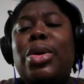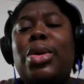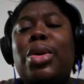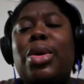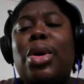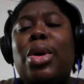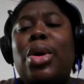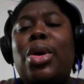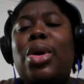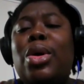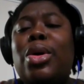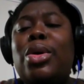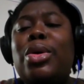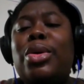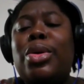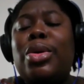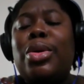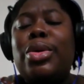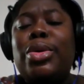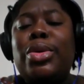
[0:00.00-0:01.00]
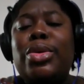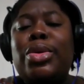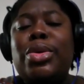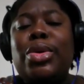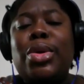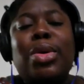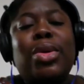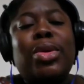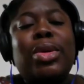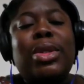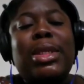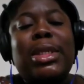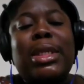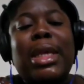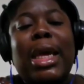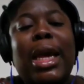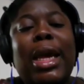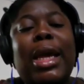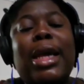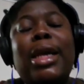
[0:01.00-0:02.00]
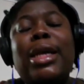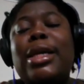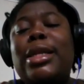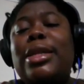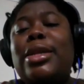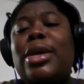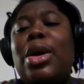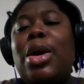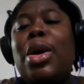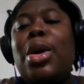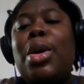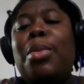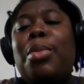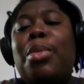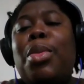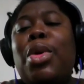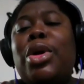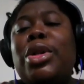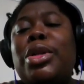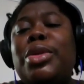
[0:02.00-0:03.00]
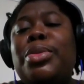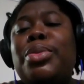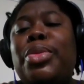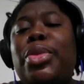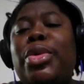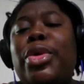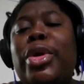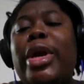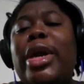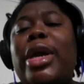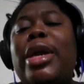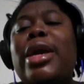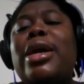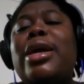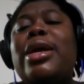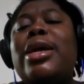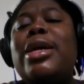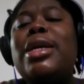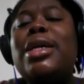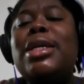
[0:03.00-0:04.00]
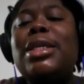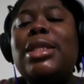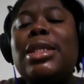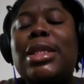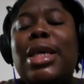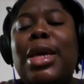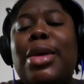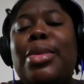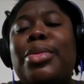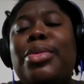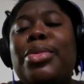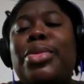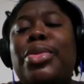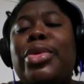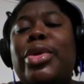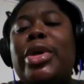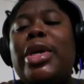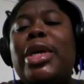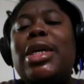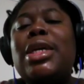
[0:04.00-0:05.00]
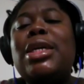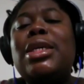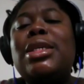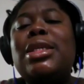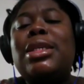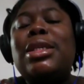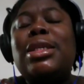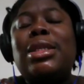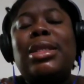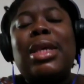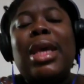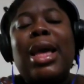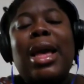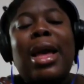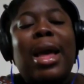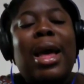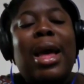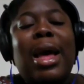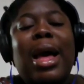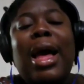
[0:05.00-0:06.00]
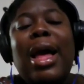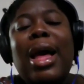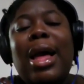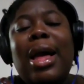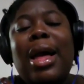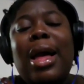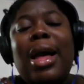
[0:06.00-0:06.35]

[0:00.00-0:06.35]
God on your side. Morning prayers and praises I